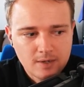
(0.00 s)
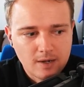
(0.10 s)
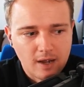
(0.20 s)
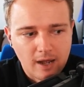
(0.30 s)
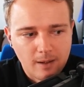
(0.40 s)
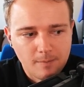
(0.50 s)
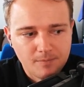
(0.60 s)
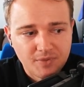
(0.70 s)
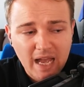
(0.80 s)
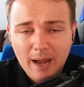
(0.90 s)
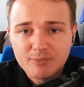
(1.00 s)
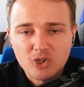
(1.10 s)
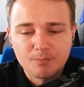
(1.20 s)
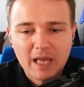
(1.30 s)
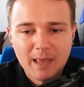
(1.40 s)
The
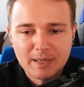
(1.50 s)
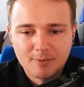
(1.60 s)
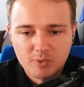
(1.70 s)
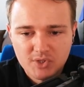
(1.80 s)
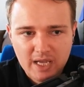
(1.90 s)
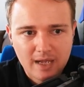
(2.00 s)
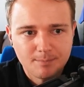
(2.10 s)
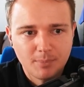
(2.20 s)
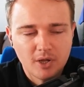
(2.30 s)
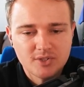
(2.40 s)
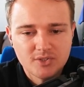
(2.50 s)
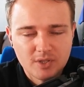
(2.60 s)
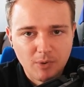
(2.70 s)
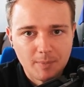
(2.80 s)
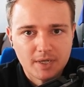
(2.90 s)
absolute bare minimum was to get Burton to the
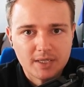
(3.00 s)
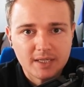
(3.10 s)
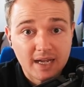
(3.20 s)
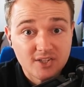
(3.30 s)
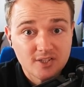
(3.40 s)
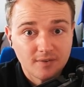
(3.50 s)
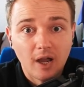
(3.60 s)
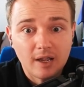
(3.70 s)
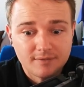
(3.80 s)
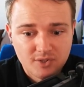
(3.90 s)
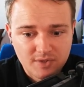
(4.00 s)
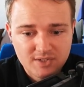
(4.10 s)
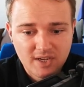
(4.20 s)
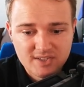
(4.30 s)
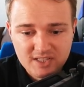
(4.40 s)
Premier League and survive. So this
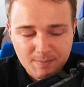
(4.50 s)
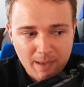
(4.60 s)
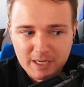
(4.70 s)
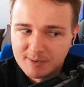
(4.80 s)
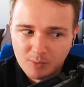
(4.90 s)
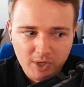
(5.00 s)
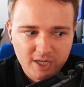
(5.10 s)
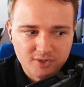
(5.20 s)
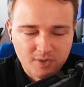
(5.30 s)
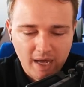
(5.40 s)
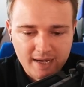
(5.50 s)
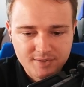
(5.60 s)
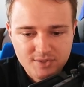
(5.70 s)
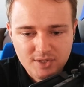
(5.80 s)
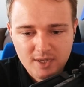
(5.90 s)
season's the bare minimum. We're going to do
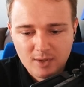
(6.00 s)
that.